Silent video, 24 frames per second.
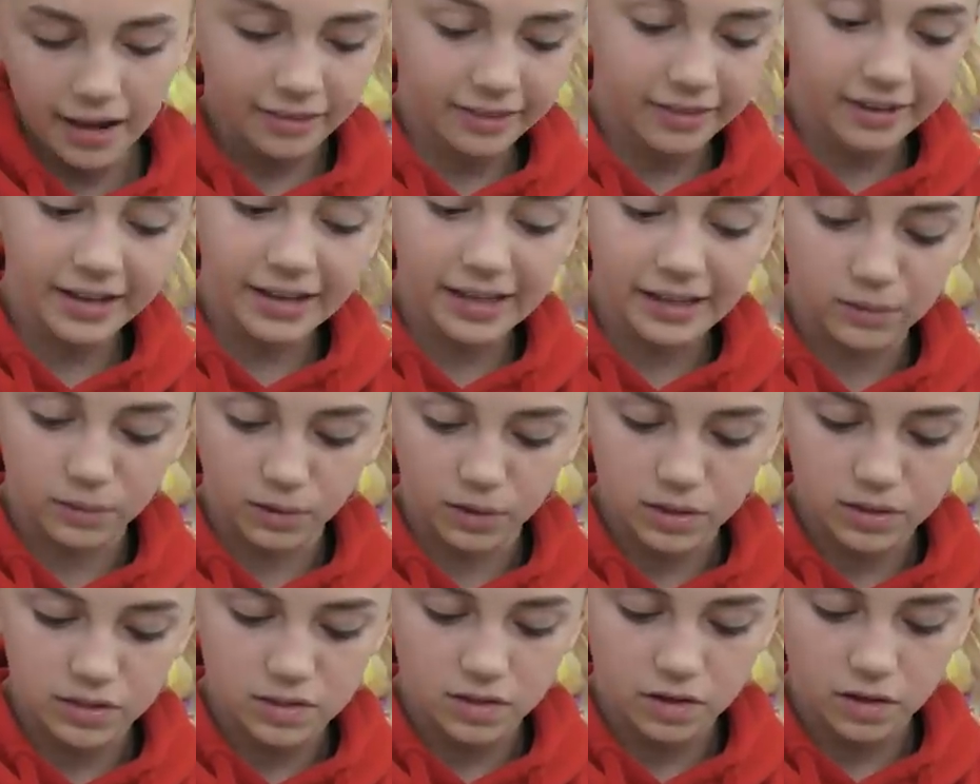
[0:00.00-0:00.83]
think it
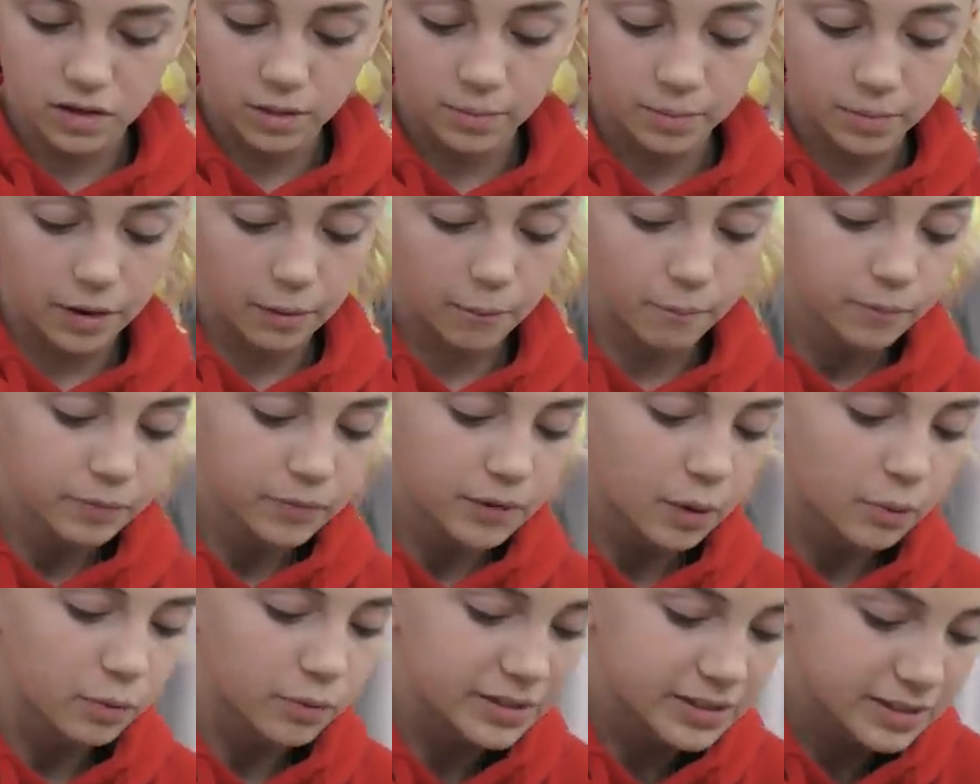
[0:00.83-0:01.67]
looks good, but
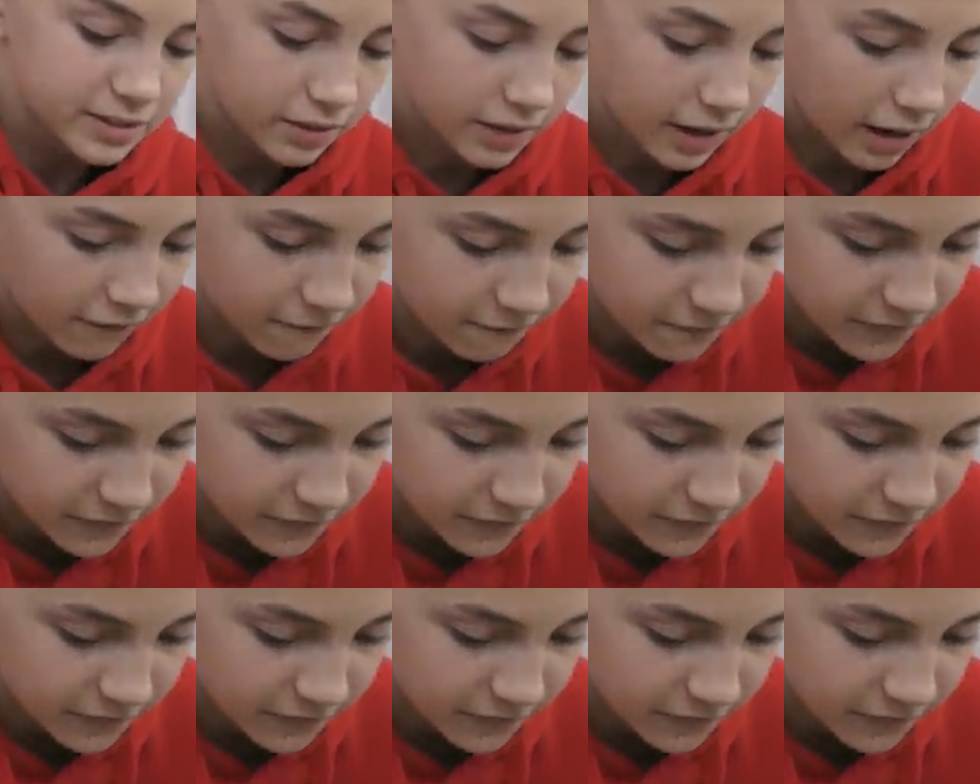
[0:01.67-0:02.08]
we still got